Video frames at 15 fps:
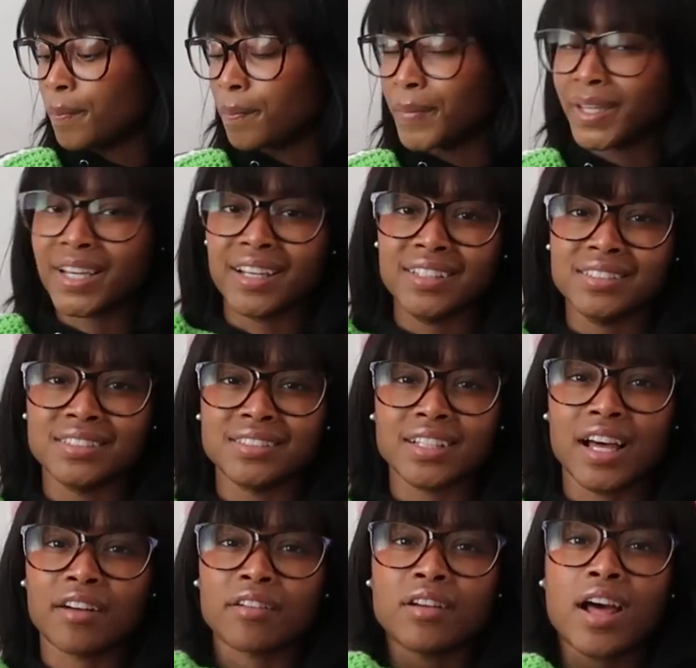because
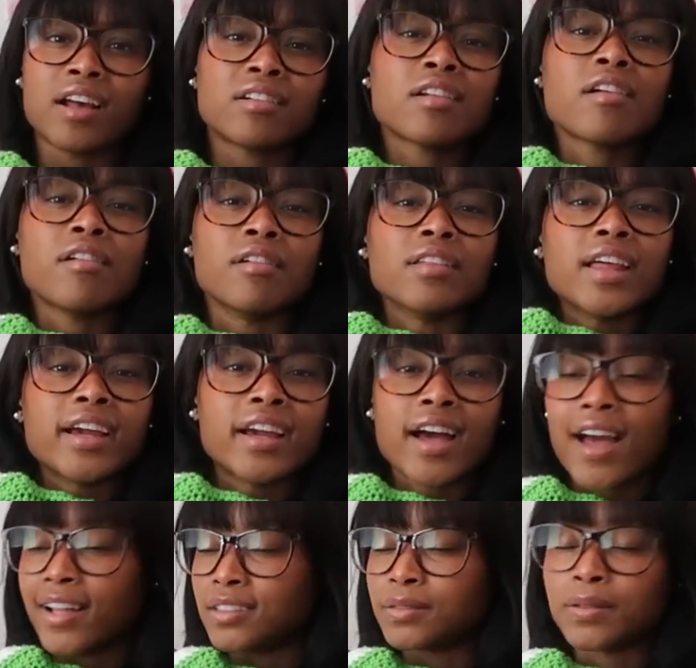I don't know, like
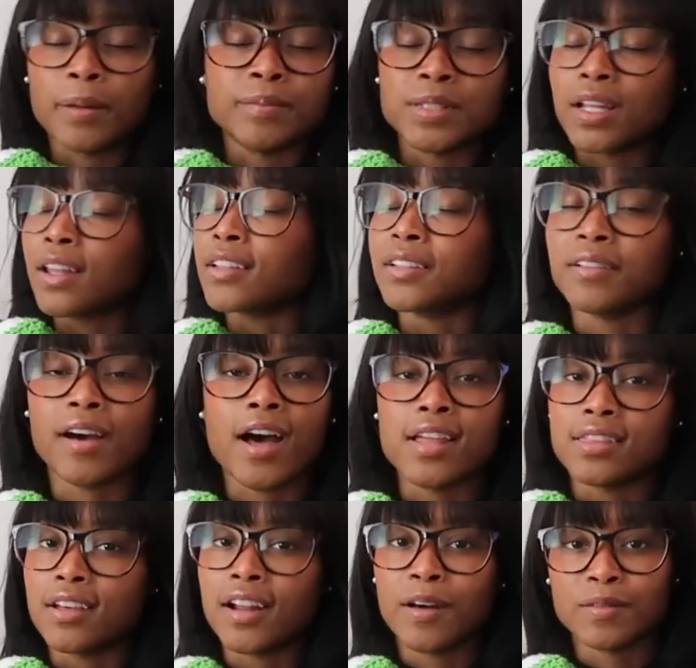I'm telling you, I
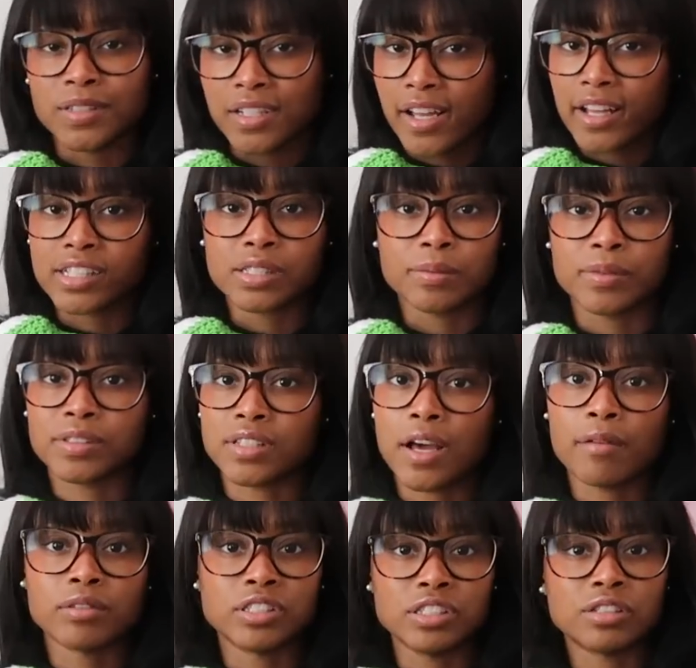thought I was an expert, so
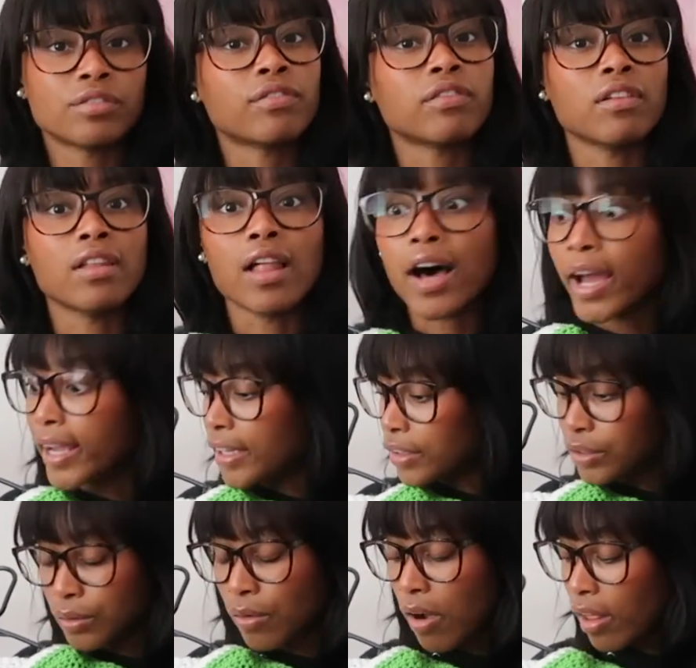I was just flying
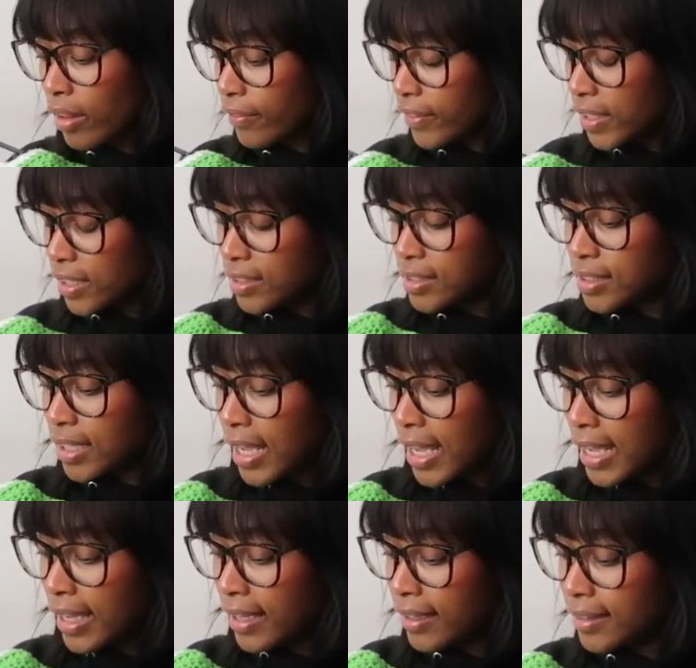through all of this.
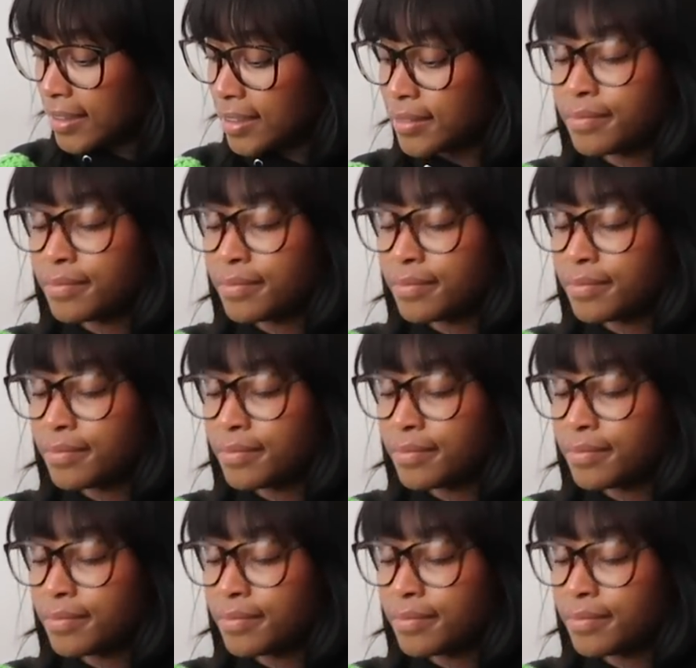And